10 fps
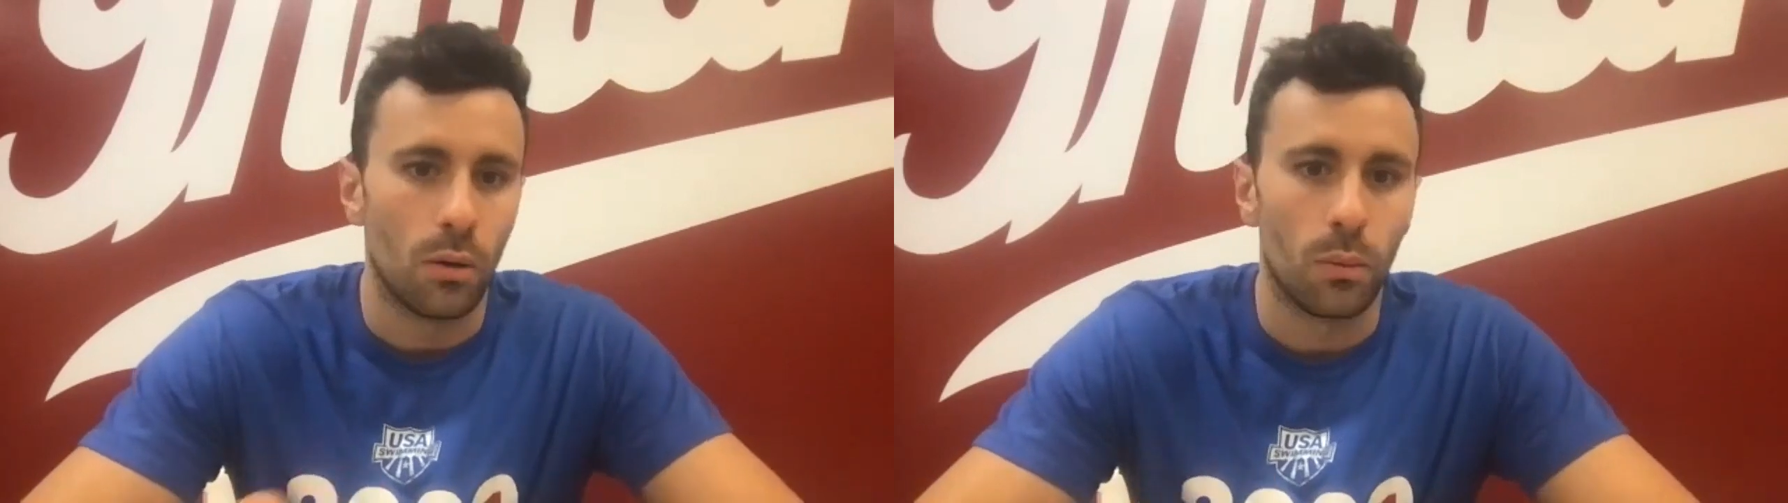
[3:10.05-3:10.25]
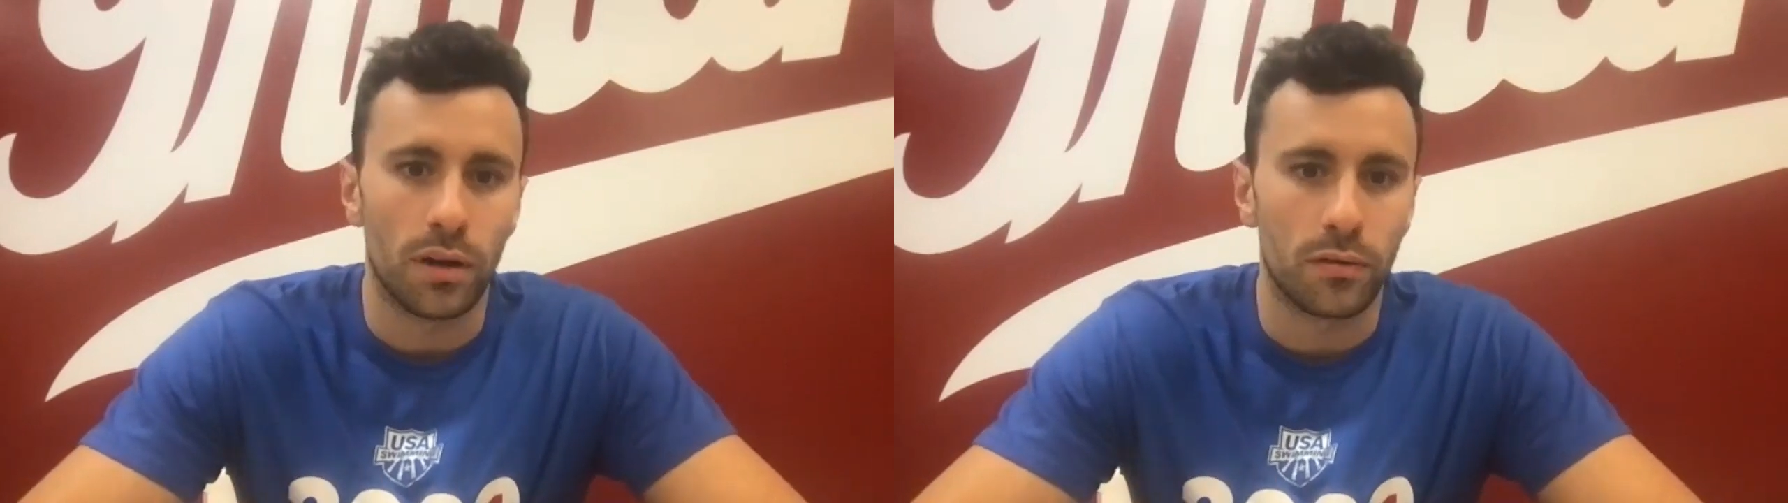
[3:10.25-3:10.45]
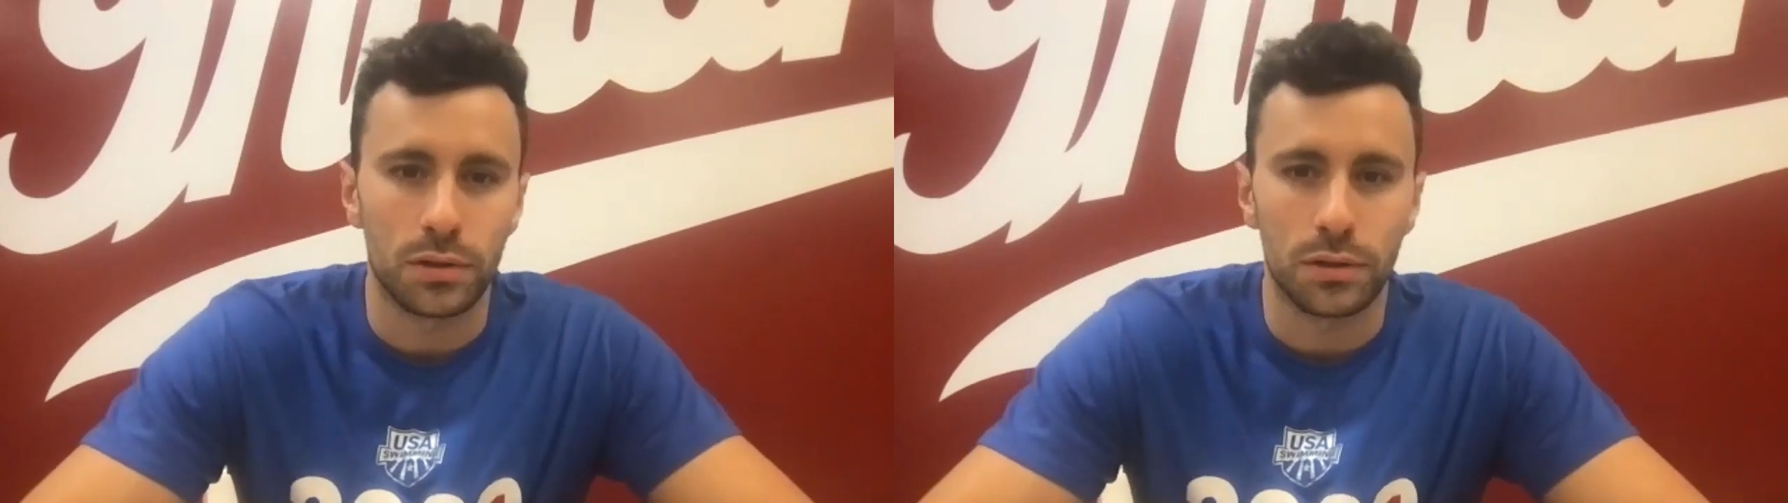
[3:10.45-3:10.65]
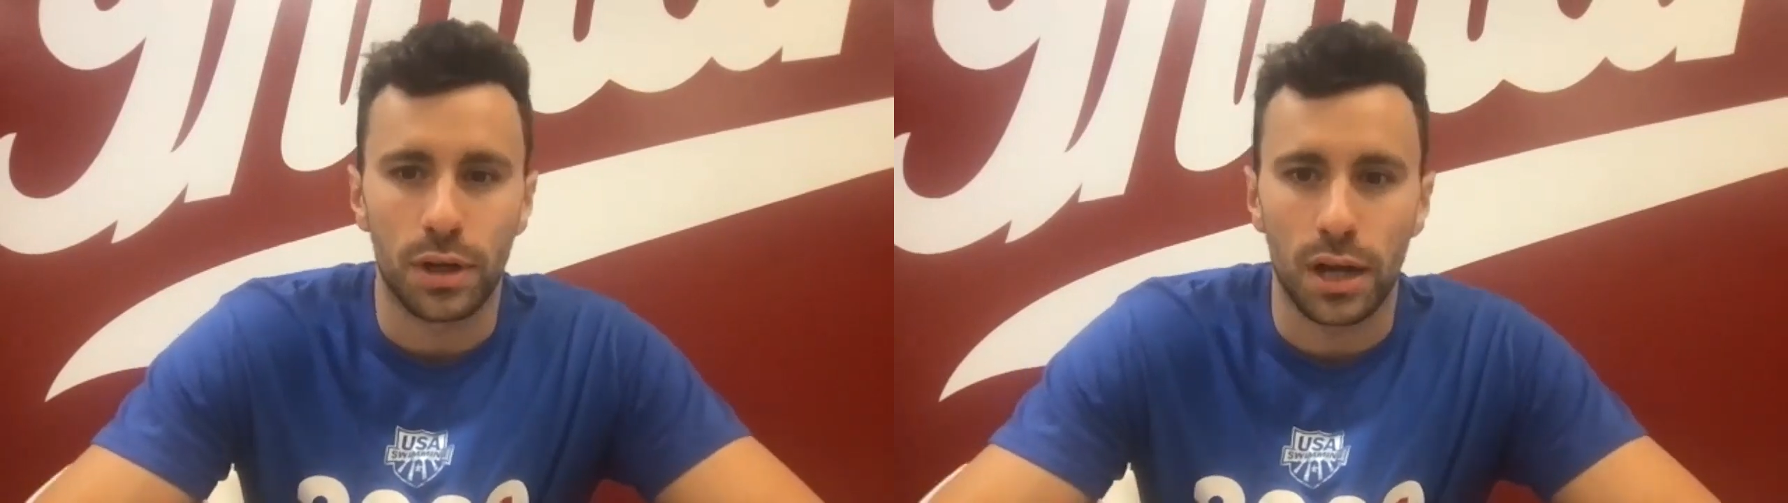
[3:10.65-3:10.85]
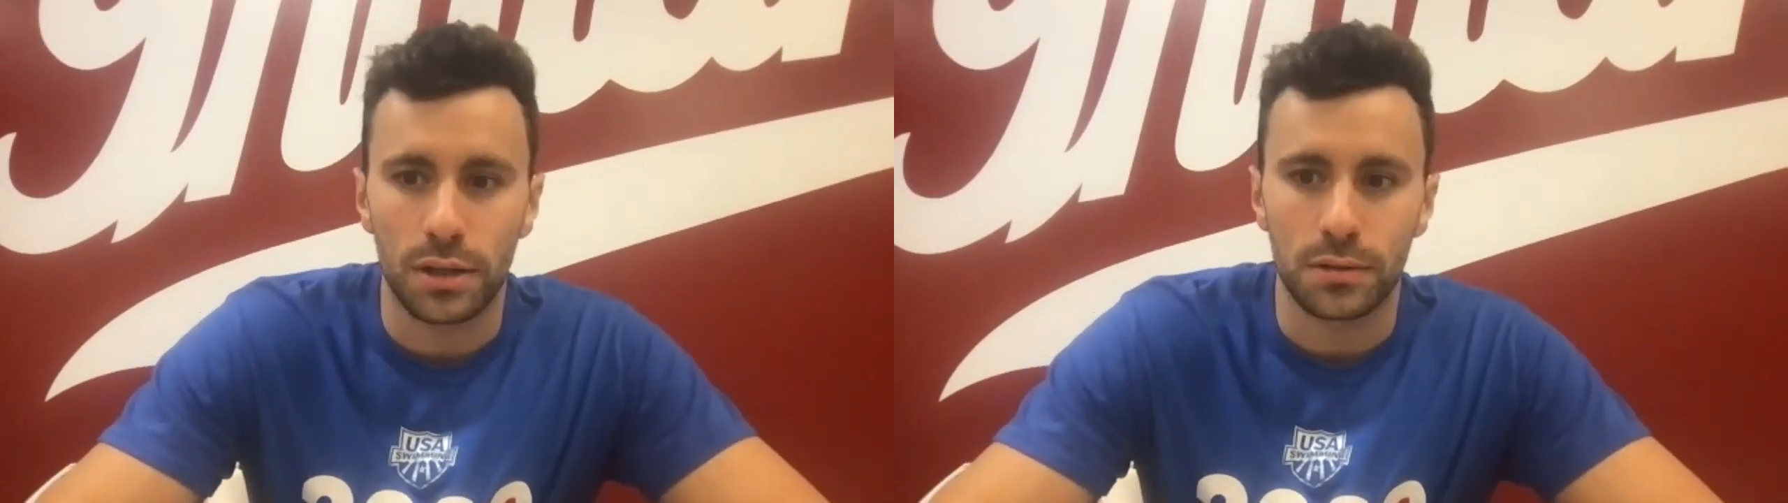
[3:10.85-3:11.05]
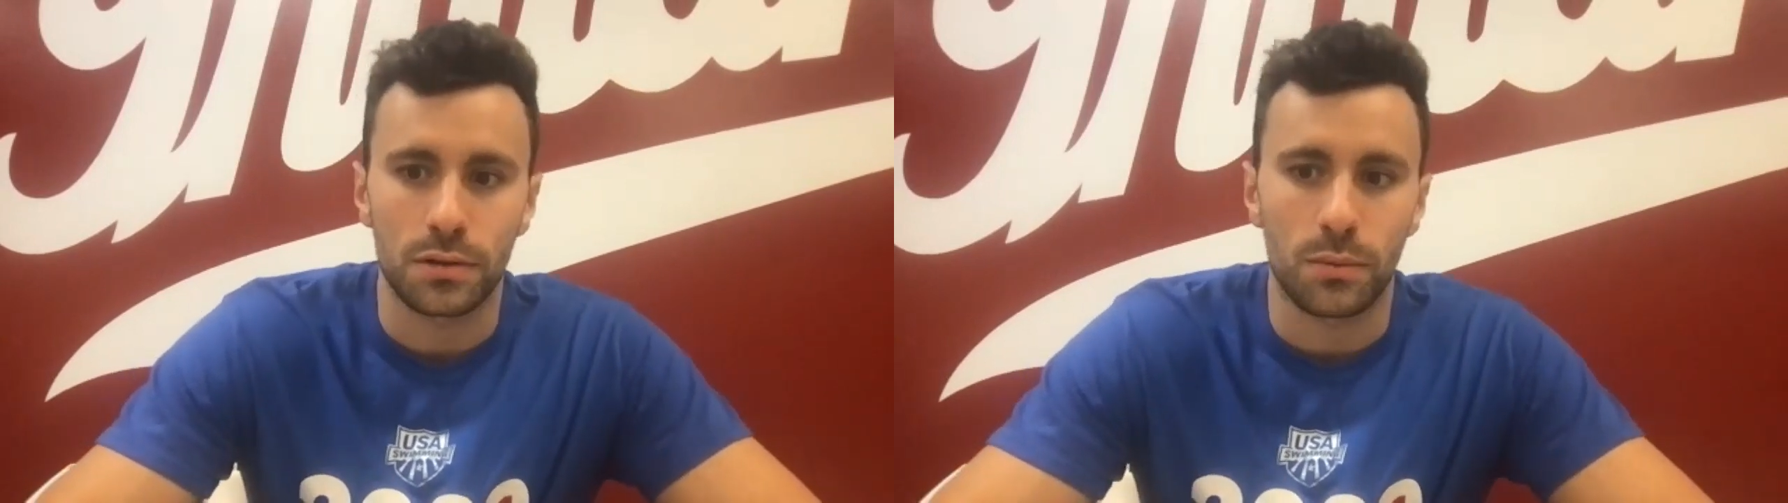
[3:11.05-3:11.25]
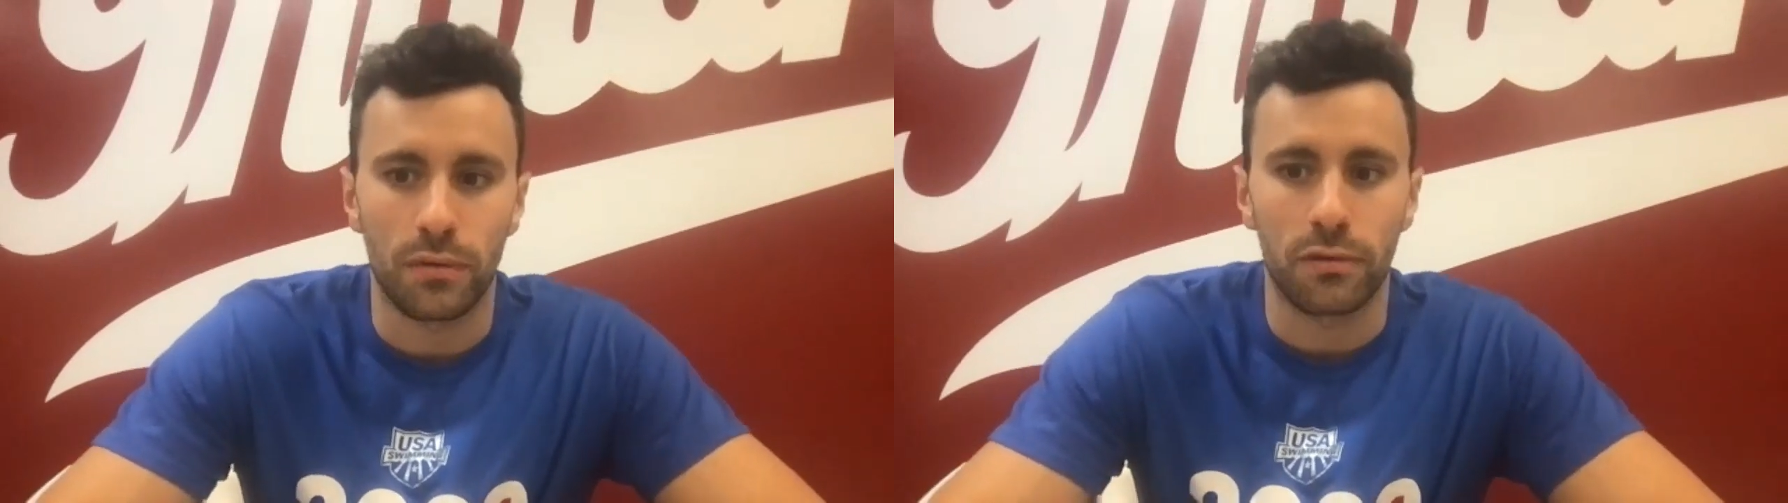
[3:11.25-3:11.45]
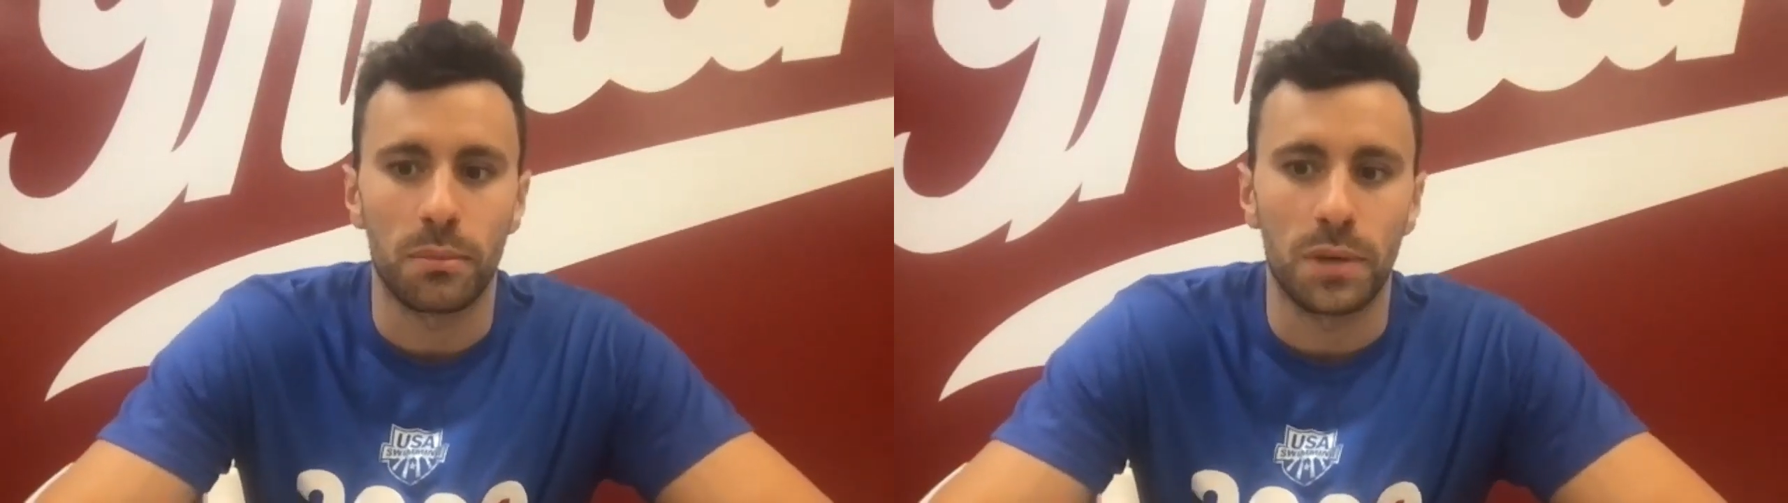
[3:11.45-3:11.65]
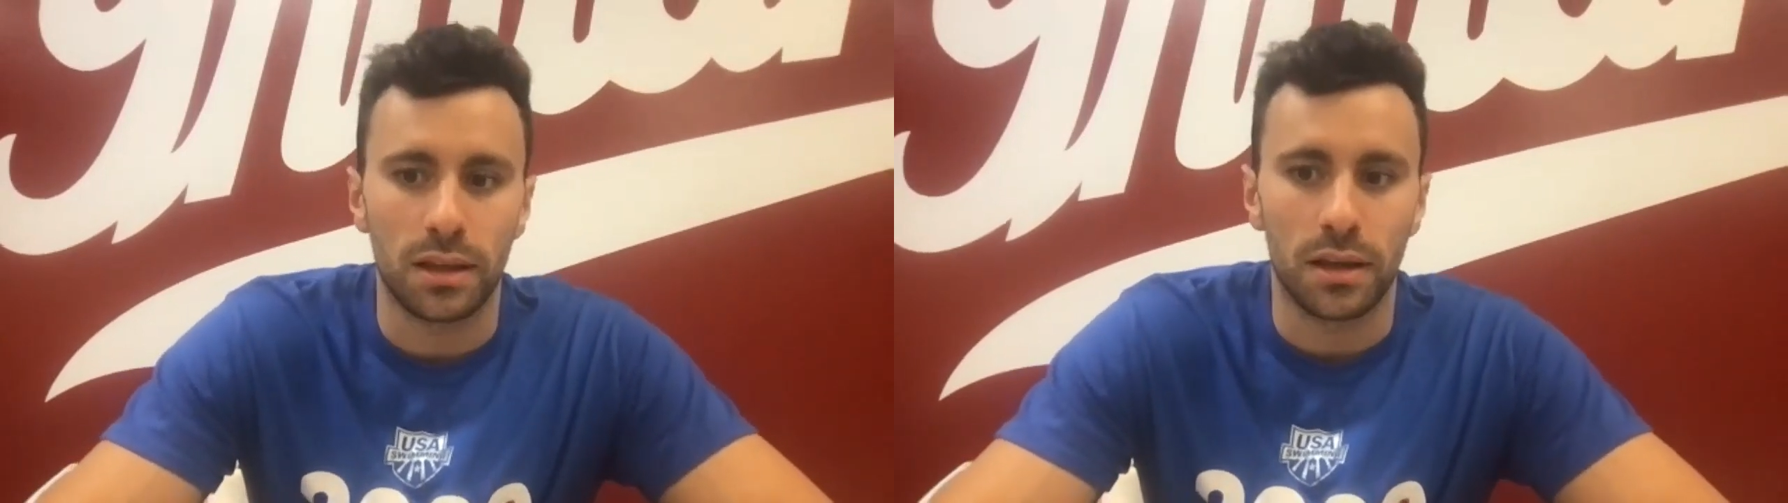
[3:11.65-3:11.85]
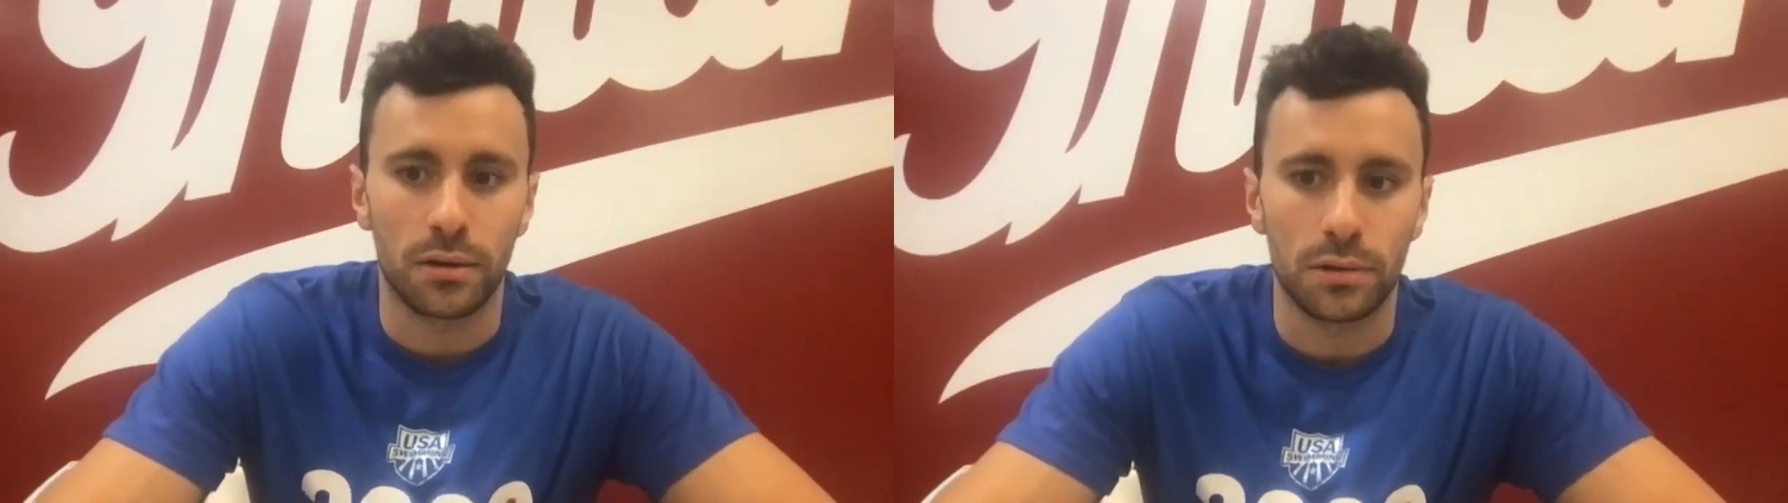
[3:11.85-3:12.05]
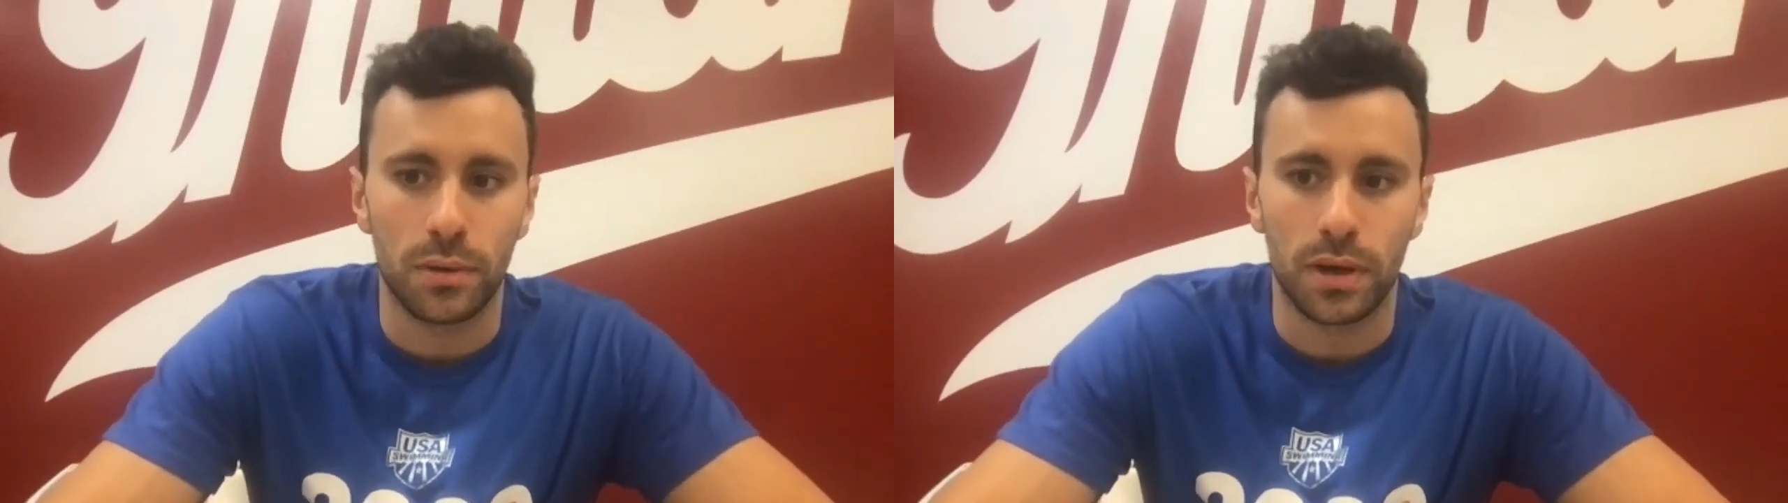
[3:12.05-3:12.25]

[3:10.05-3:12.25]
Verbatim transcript: whatever junior nationals or whatever meet they go to.